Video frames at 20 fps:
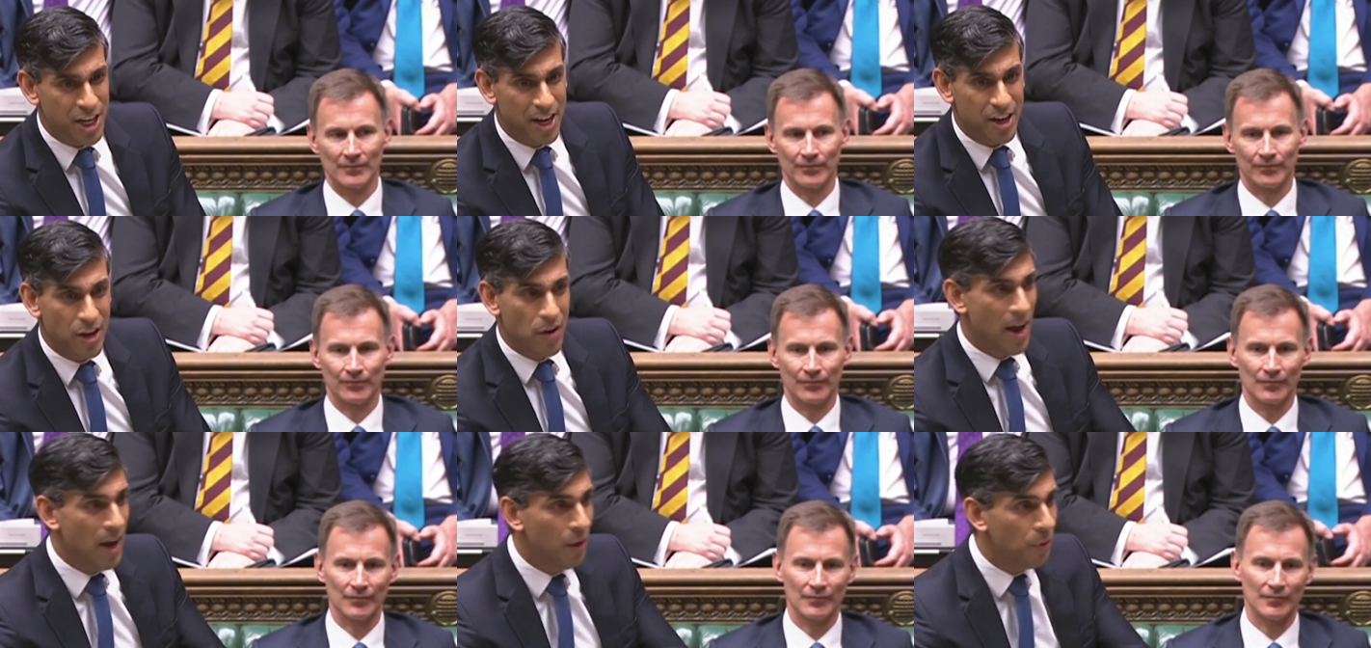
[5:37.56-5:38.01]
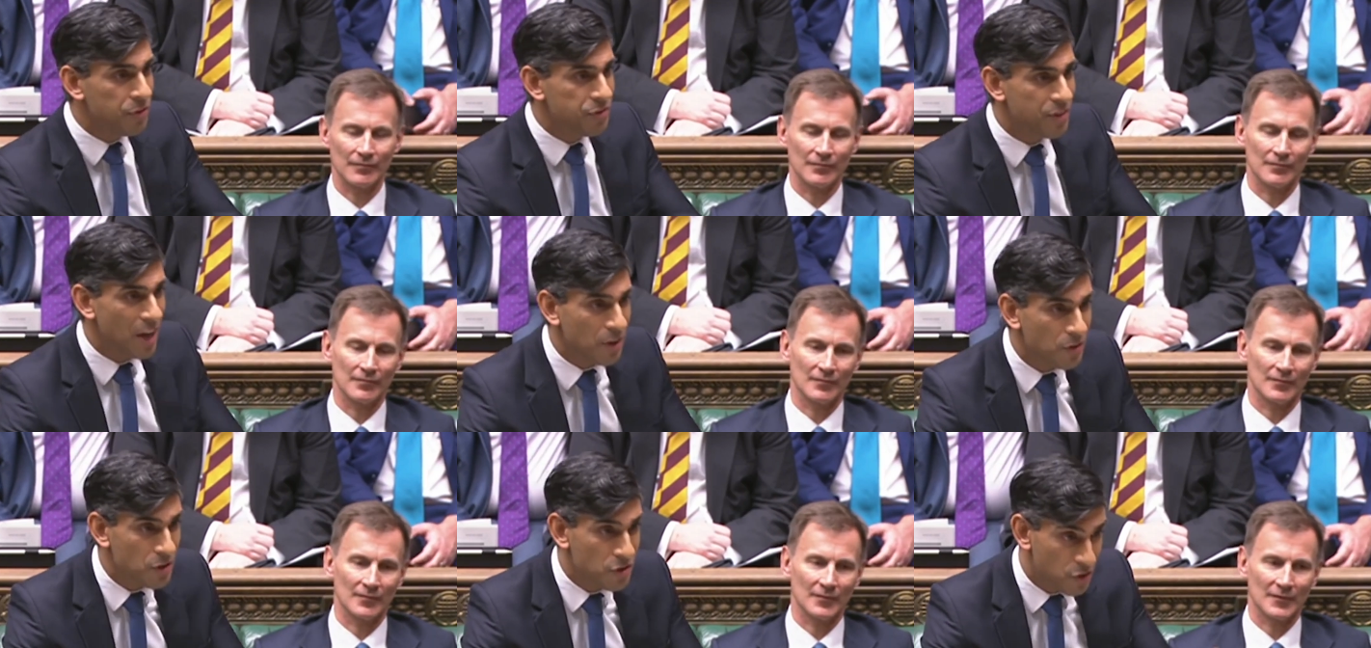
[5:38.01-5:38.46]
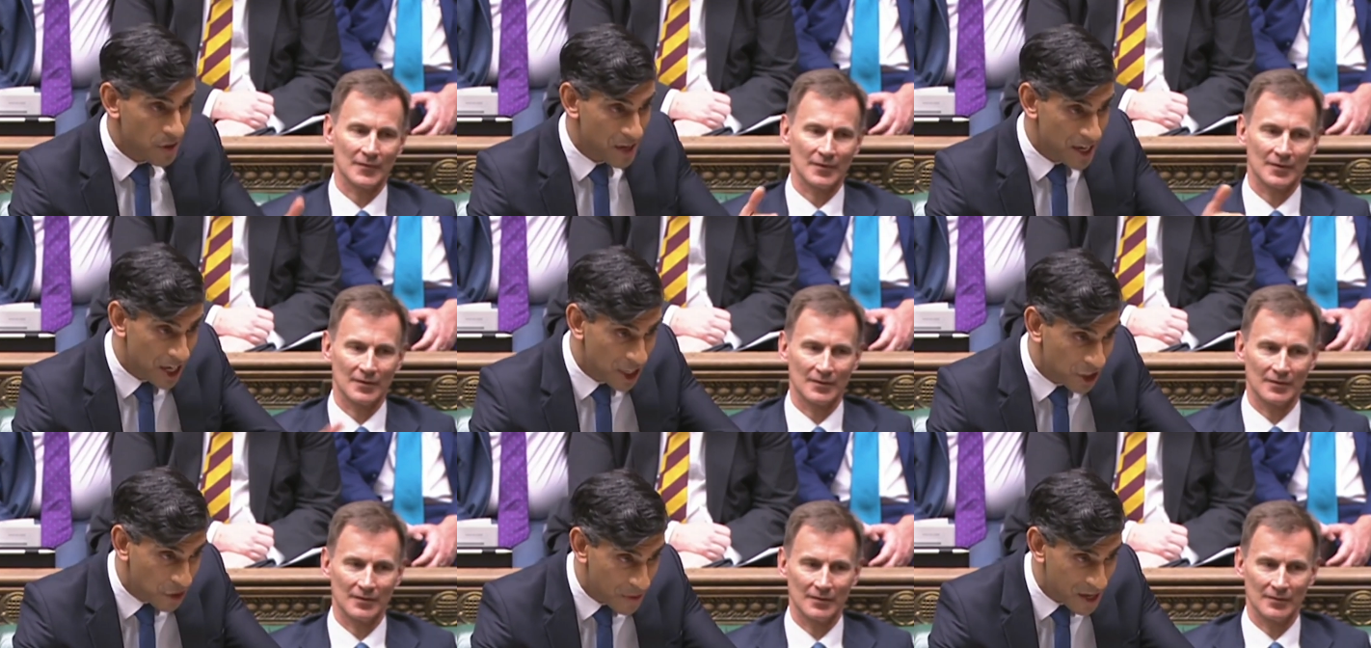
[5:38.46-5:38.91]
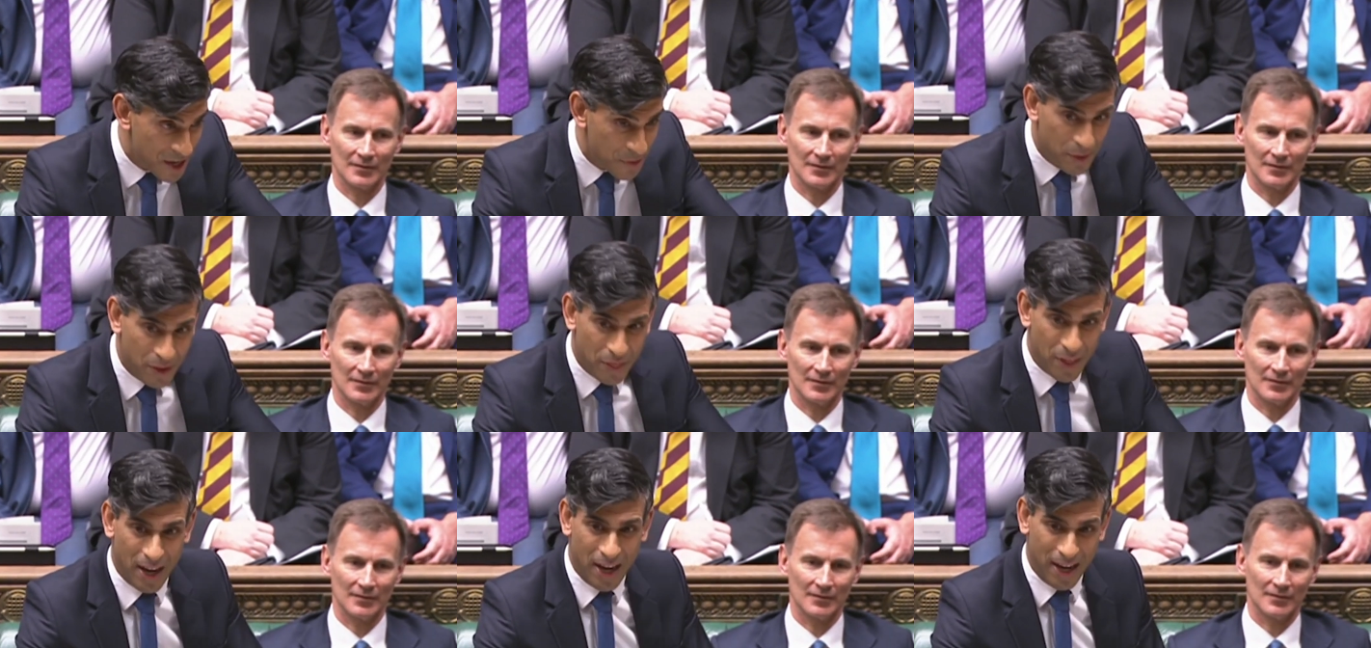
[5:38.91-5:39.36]
Speaker 1: shadow health secretary agreed
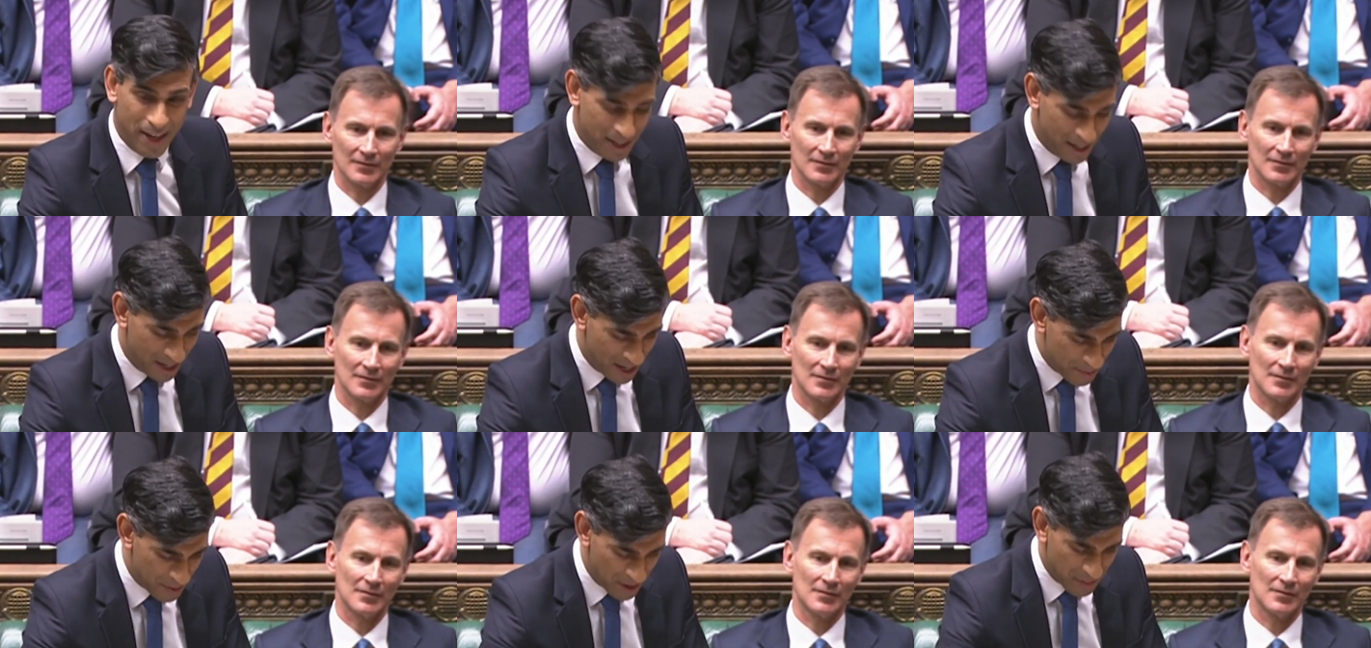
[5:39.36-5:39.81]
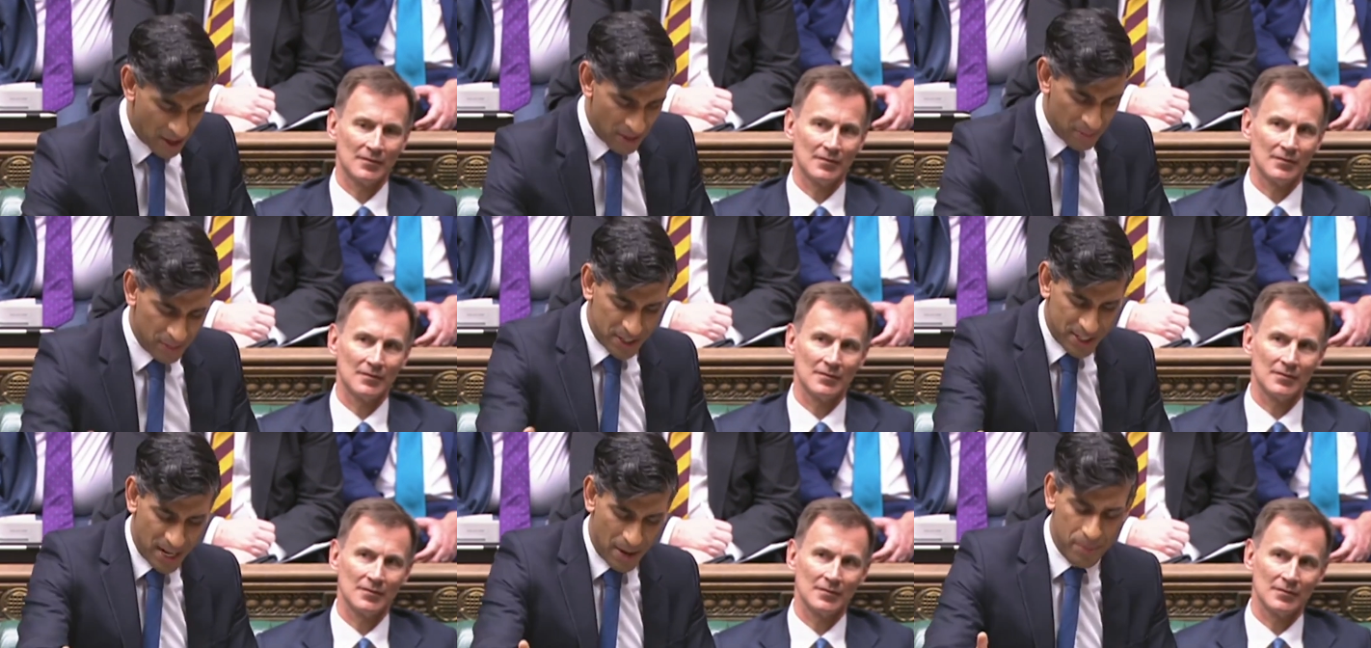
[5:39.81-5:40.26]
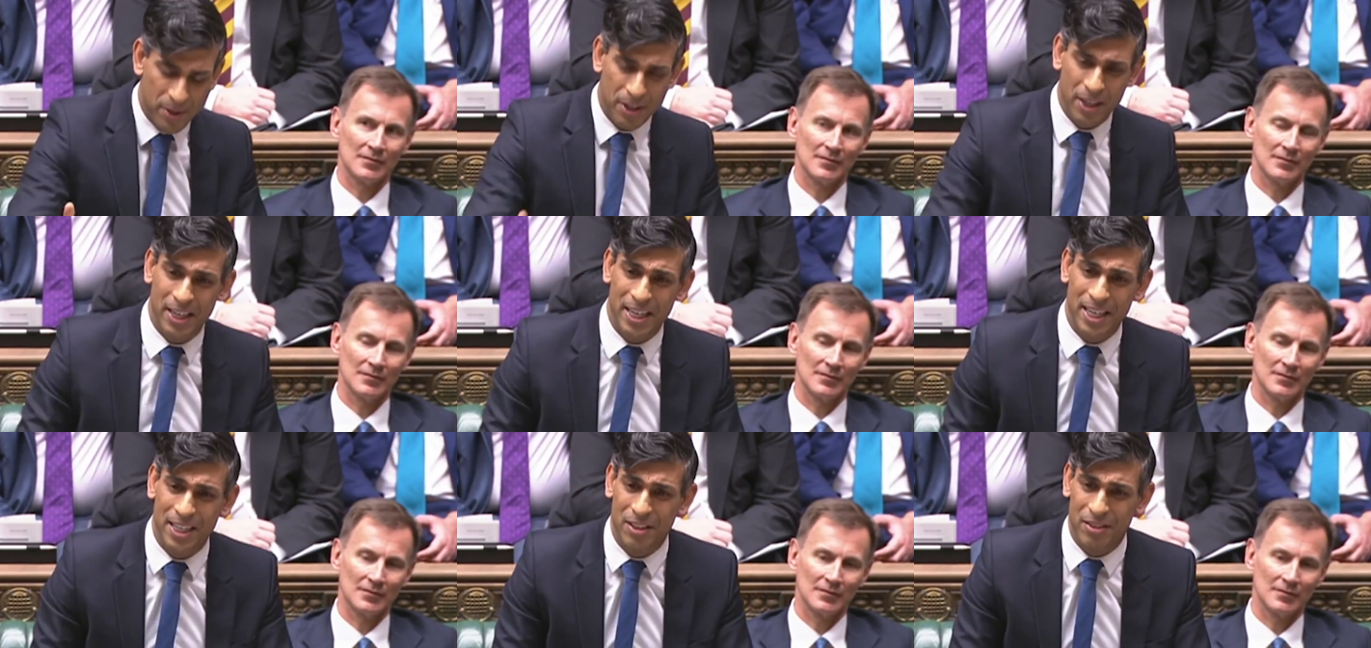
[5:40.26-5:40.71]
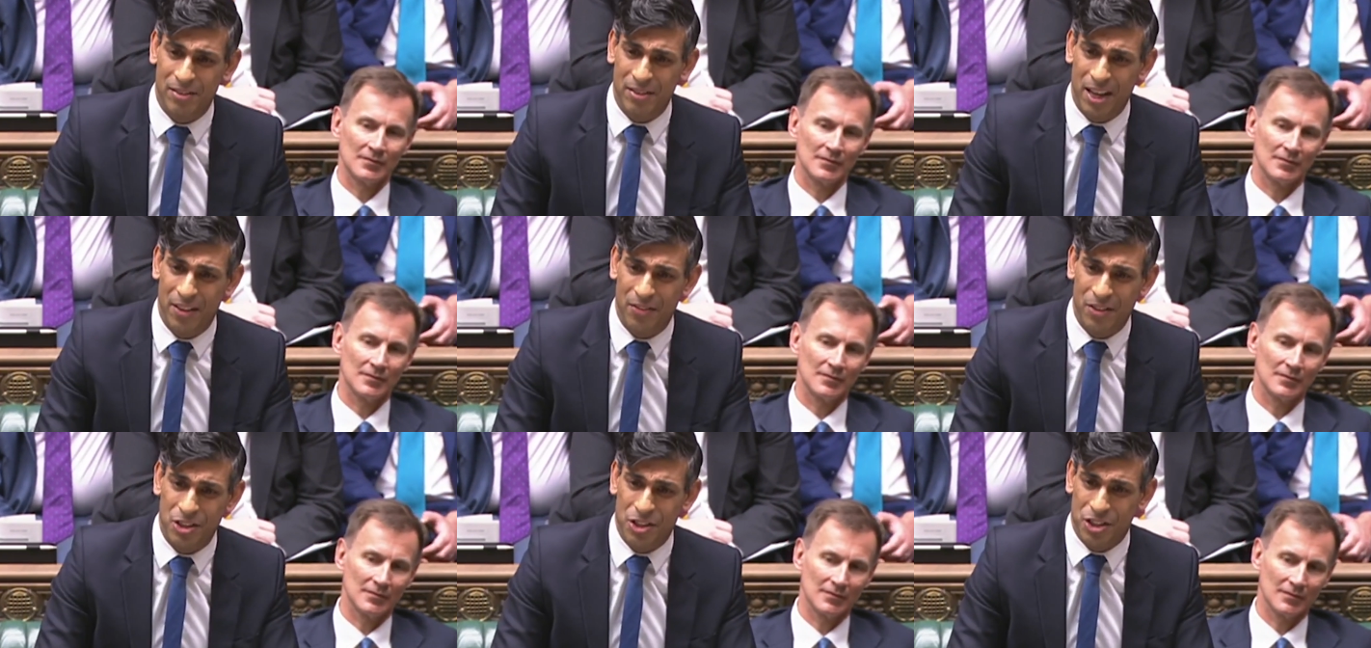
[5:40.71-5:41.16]
with that, but then the deputy leader
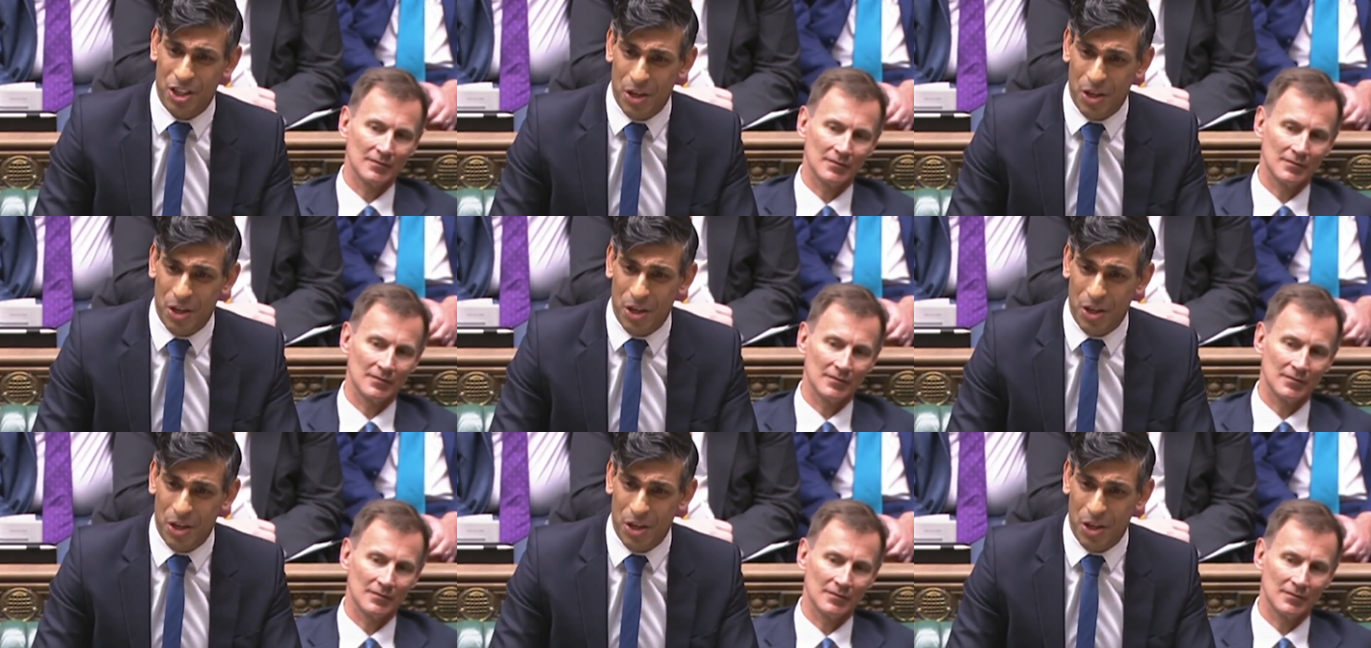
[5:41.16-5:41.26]
said that